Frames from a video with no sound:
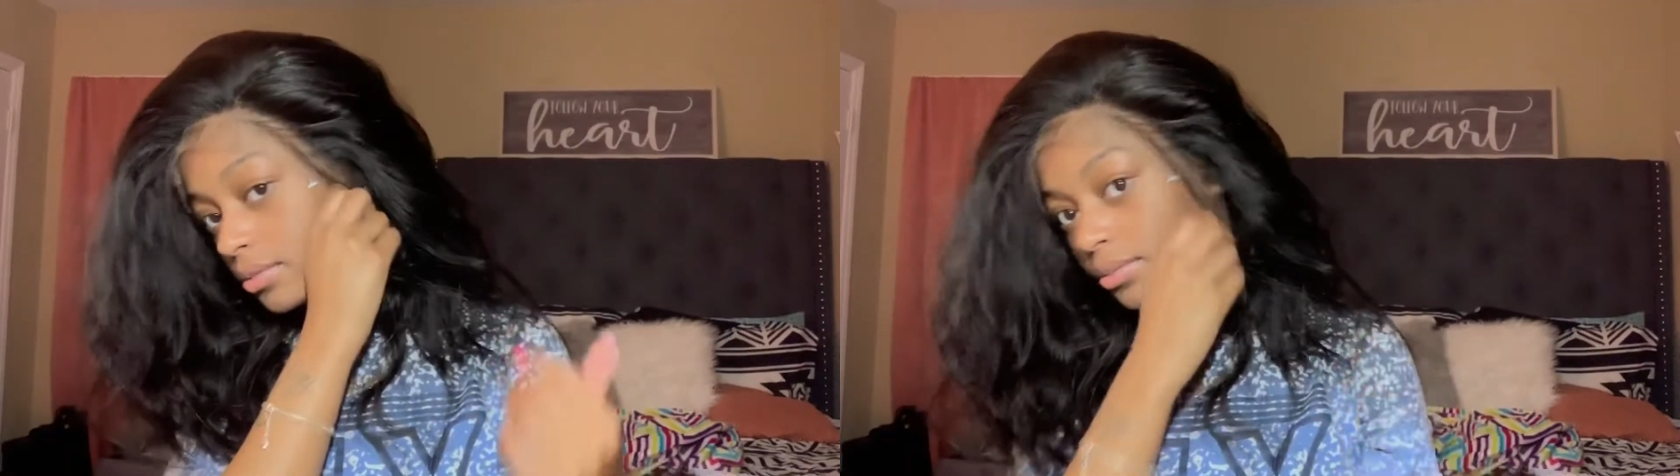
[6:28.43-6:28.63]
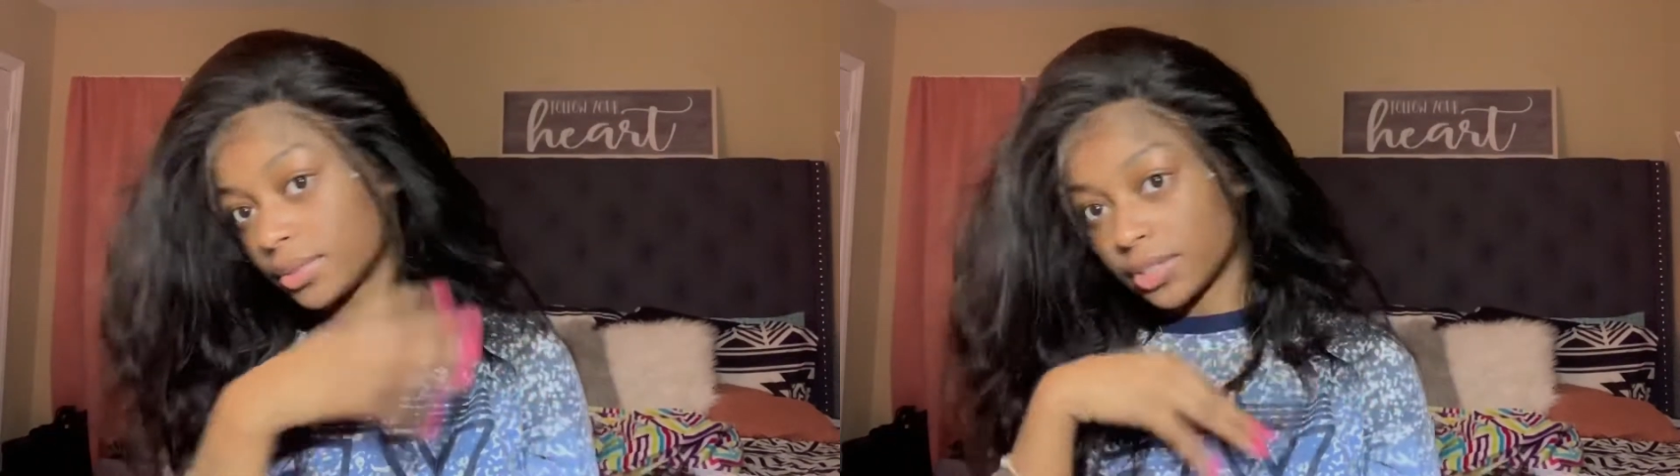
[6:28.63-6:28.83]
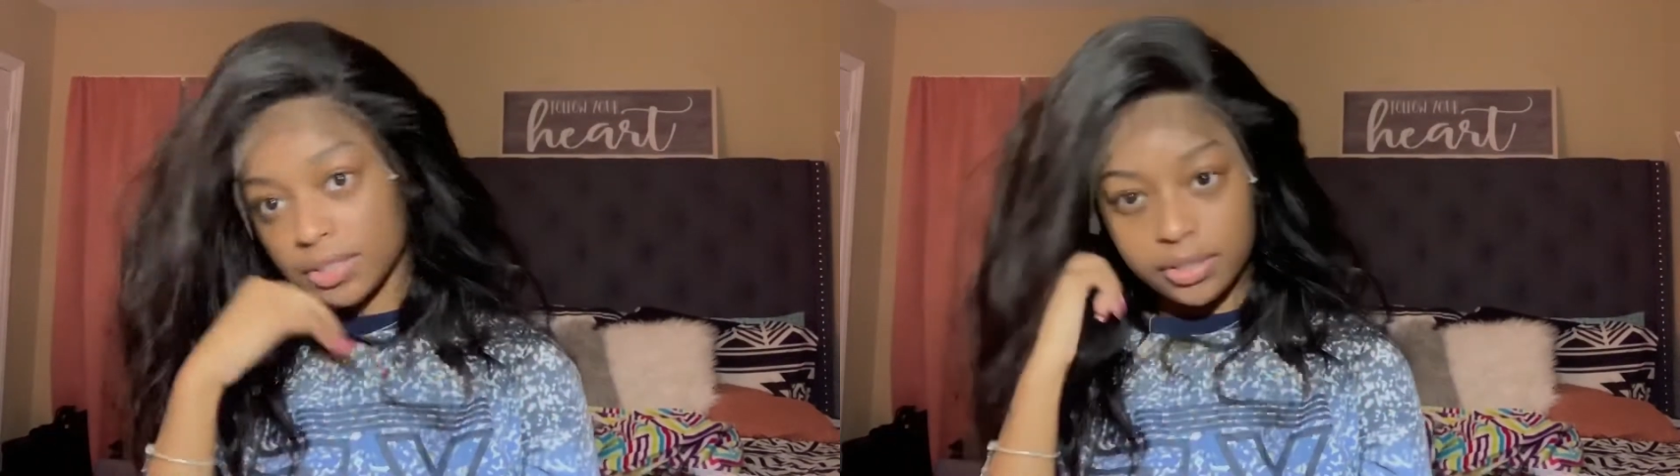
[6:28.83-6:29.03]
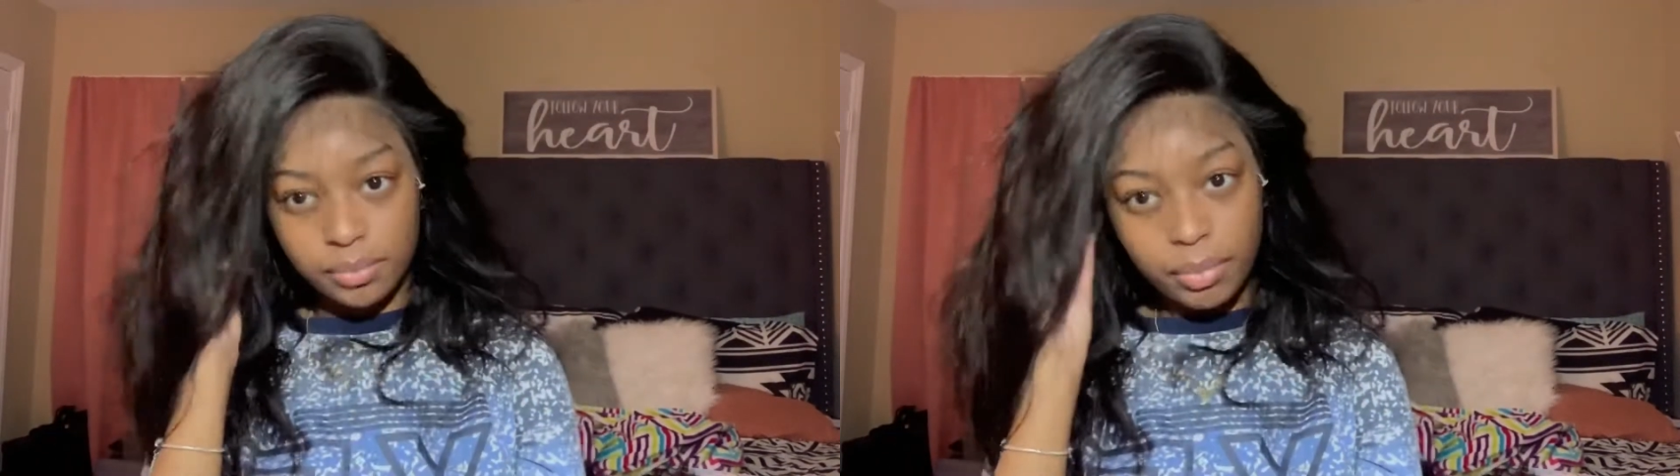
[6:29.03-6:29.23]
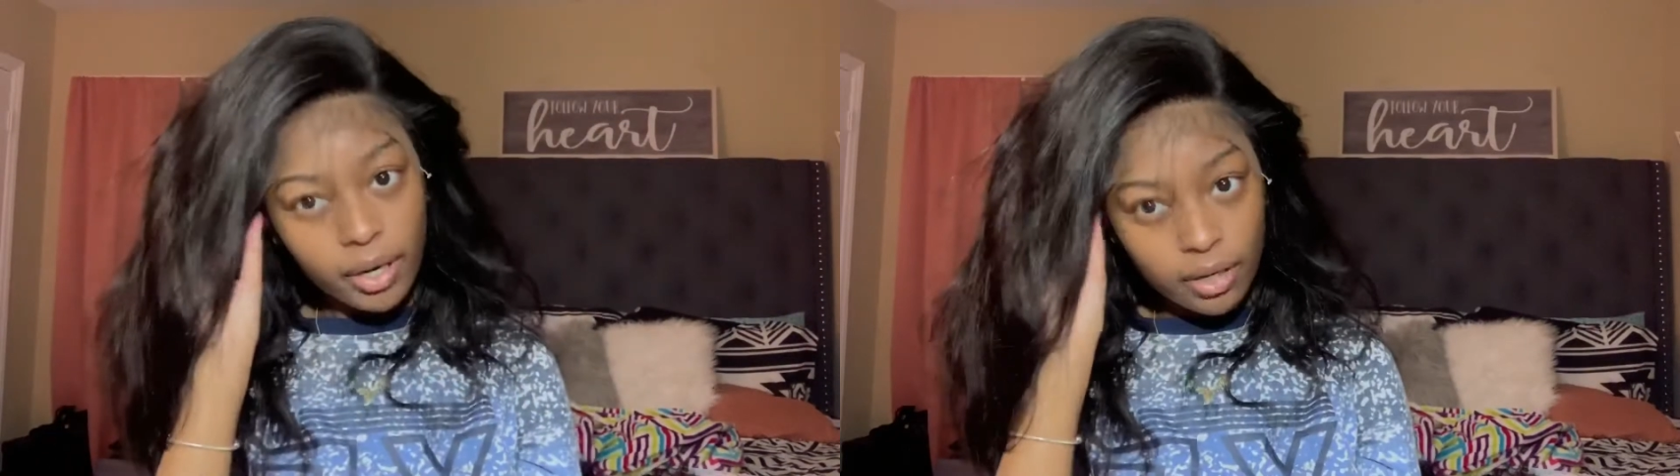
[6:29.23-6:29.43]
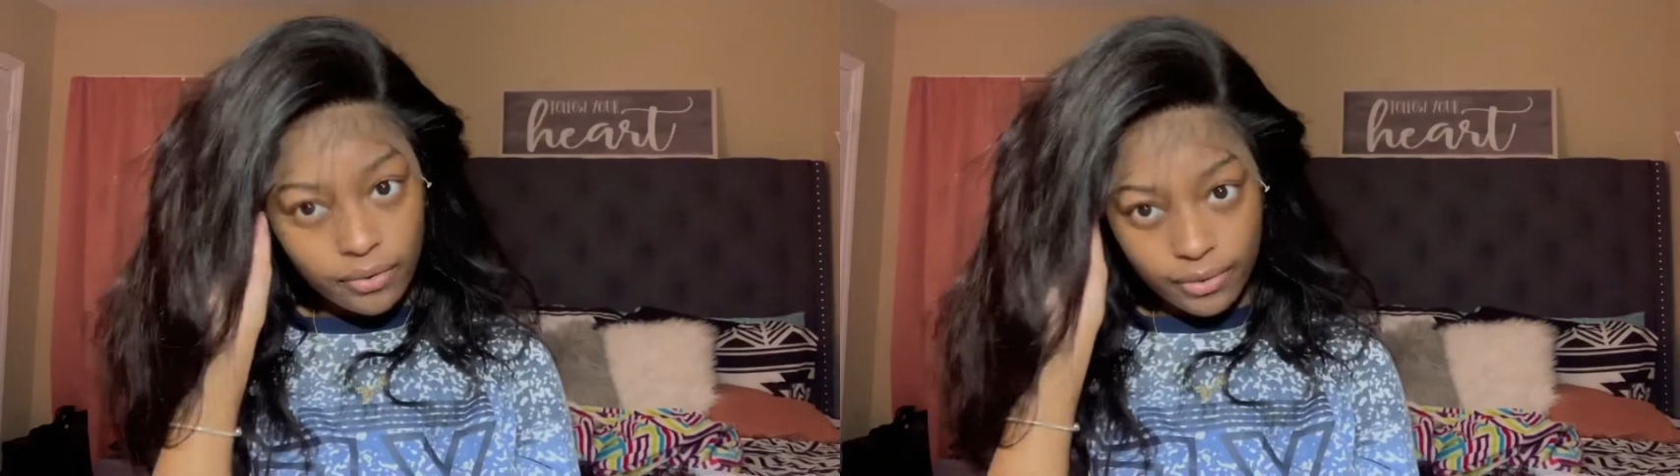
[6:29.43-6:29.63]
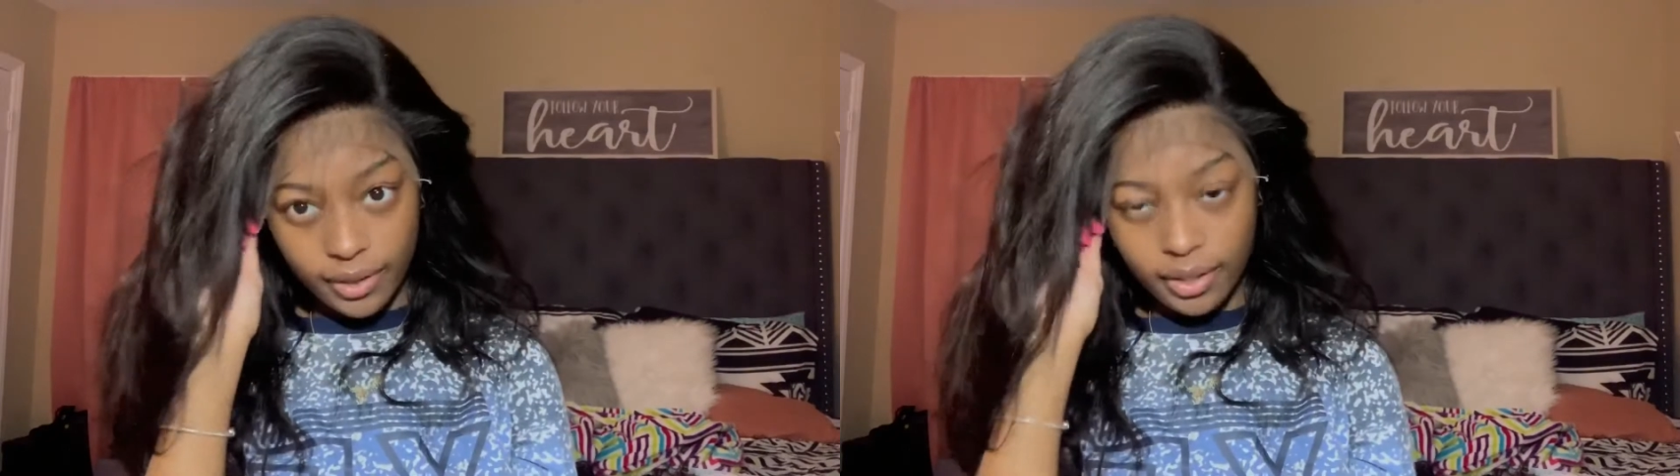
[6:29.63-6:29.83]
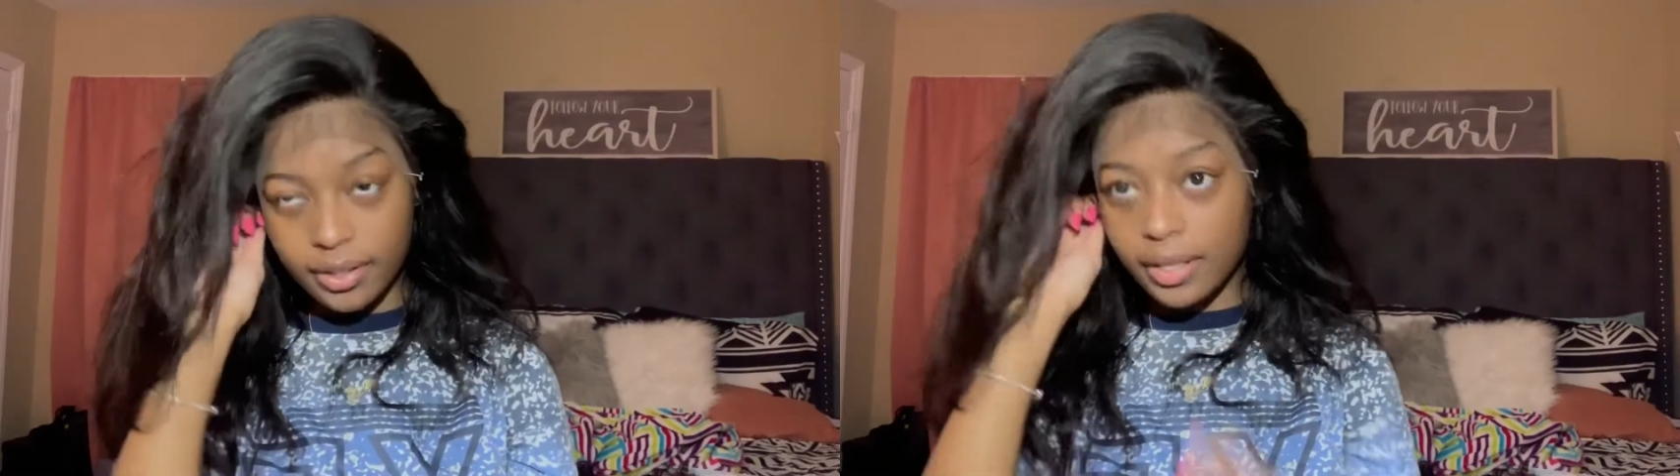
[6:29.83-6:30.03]
which is
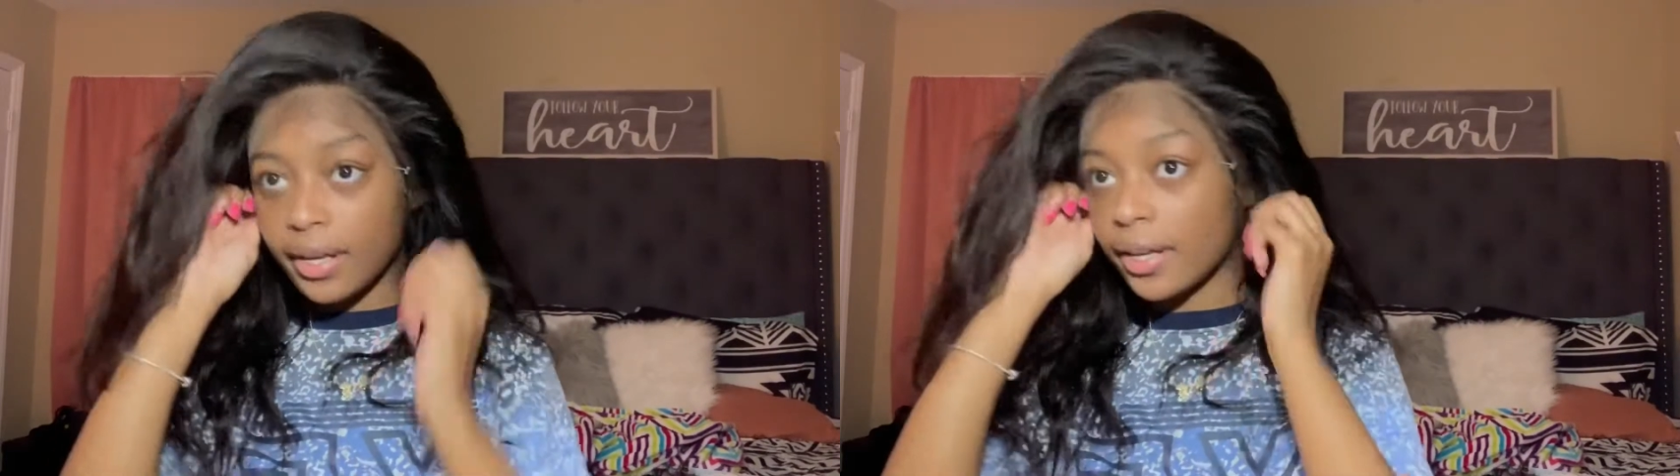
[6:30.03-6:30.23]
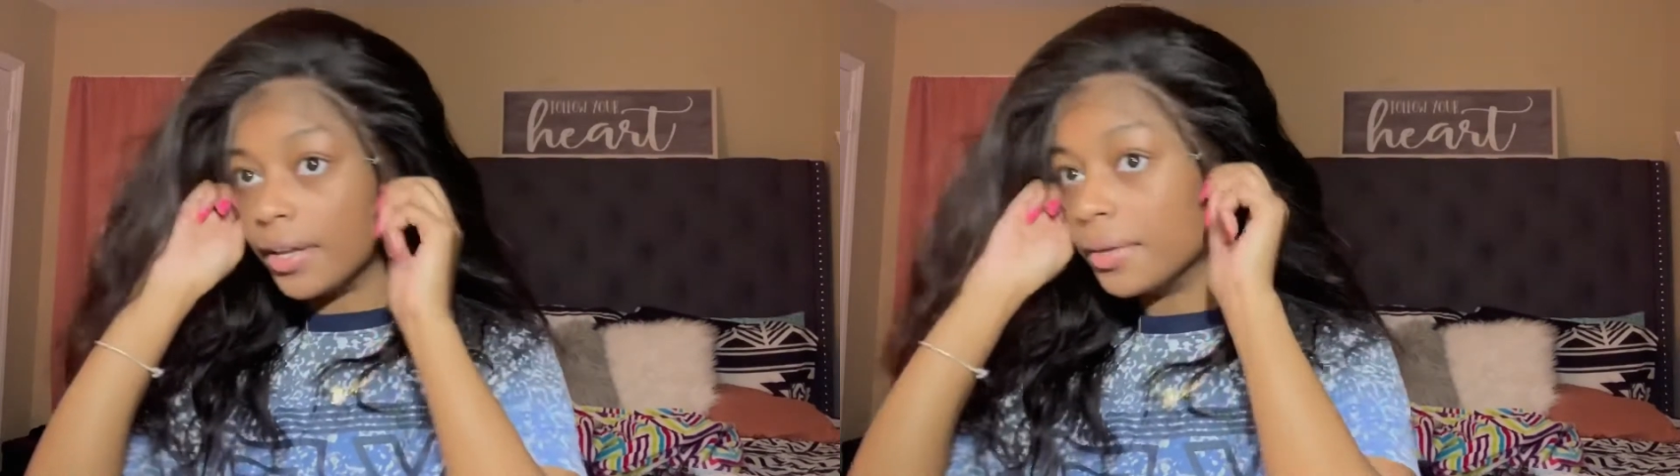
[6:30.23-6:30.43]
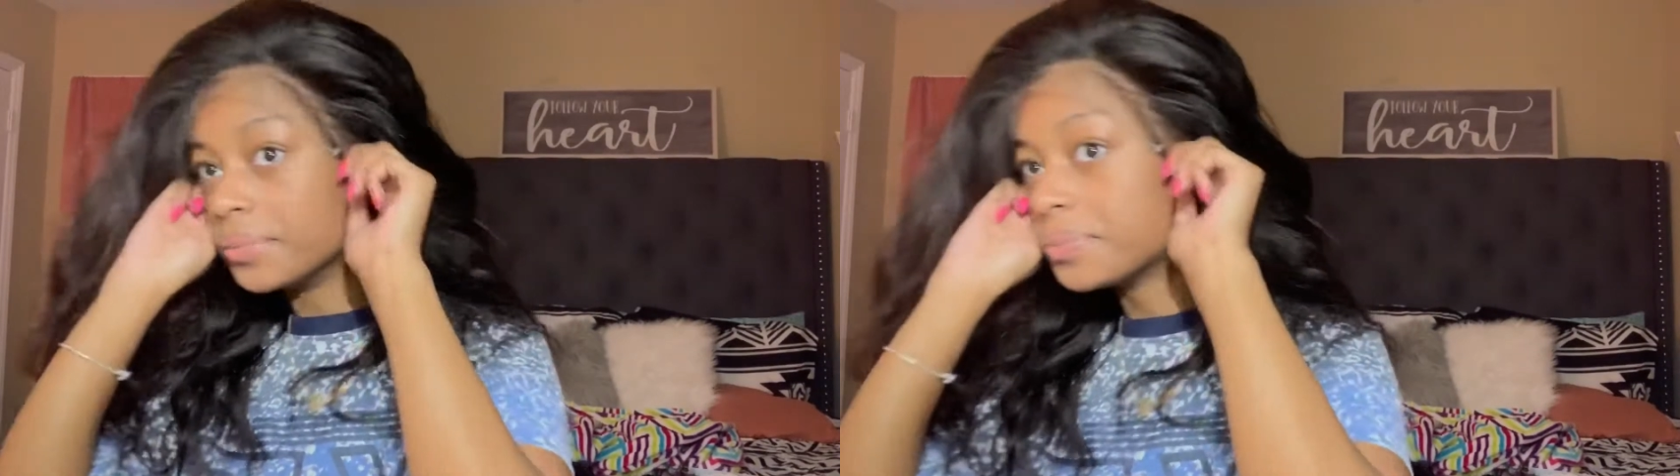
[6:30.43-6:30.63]
perfect. Like,